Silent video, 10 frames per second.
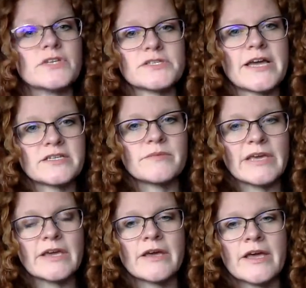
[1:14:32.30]
feels like to
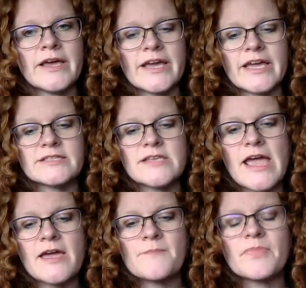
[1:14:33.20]
me. It's
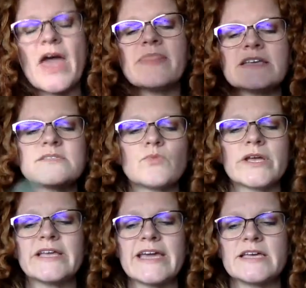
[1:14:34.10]
like, and this
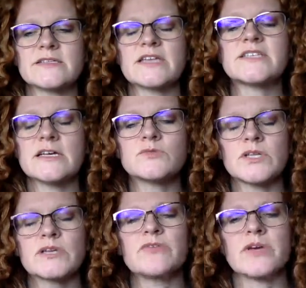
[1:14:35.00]
really is, it does
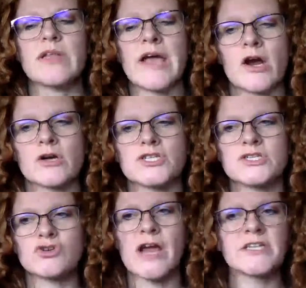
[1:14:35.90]
really feel like her
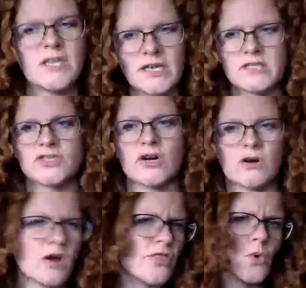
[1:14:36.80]
just trying to
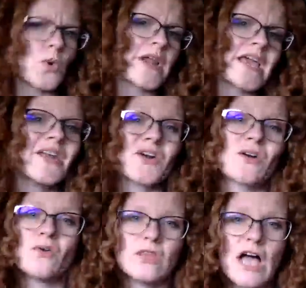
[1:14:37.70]
exert authority in
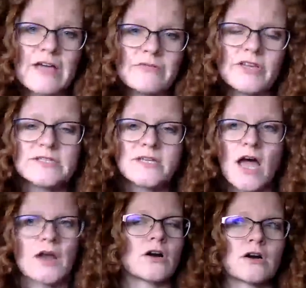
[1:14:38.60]
her own life. It's
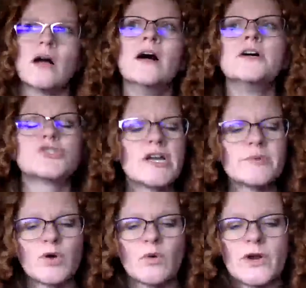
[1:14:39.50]
not her trying to
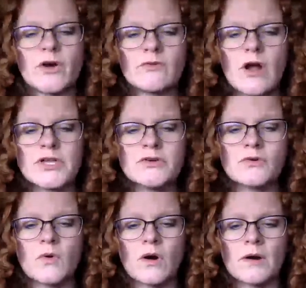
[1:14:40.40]
pull one over on
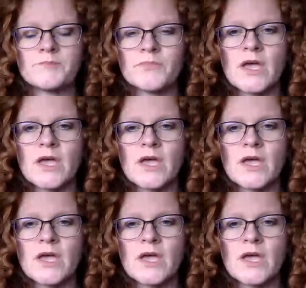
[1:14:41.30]
you or,